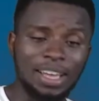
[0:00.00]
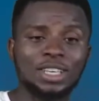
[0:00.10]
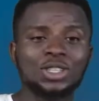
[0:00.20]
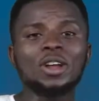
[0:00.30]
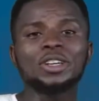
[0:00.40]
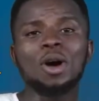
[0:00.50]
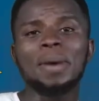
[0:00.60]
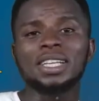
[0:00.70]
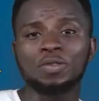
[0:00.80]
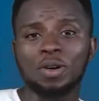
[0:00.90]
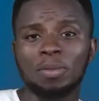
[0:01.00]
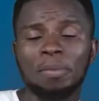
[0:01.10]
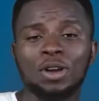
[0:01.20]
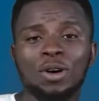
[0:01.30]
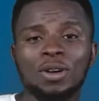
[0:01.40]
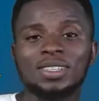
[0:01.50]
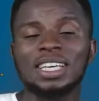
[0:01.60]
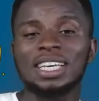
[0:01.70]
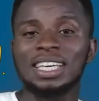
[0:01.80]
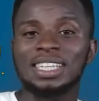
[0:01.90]
It is called the almighty formula
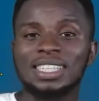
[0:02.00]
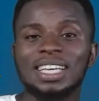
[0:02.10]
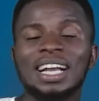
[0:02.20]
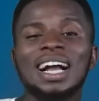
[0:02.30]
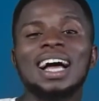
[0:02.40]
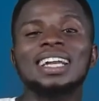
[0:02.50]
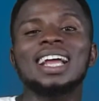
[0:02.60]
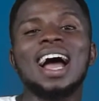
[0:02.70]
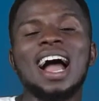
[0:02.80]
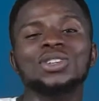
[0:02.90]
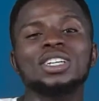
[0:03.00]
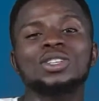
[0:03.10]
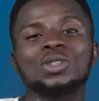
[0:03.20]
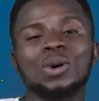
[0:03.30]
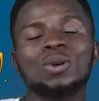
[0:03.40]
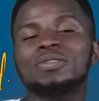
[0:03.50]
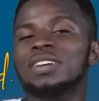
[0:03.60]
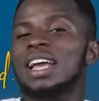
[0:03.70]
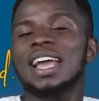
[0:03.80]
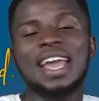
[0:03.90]
because it can actually
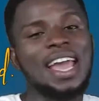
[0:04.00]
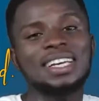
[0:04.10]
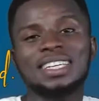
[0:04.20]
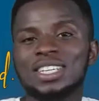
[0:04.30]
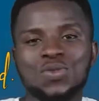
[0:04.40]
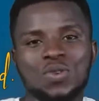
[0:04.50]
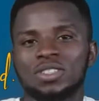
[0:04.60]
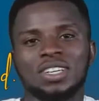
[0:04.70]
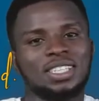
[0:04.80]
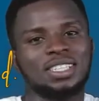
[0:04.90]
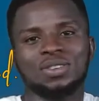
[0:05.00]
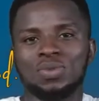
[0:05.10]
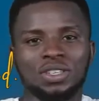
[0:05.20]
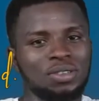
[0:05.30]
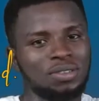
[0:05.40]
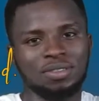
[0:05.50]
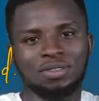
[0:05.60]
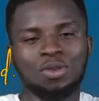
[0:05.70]
solve any quadratic equation,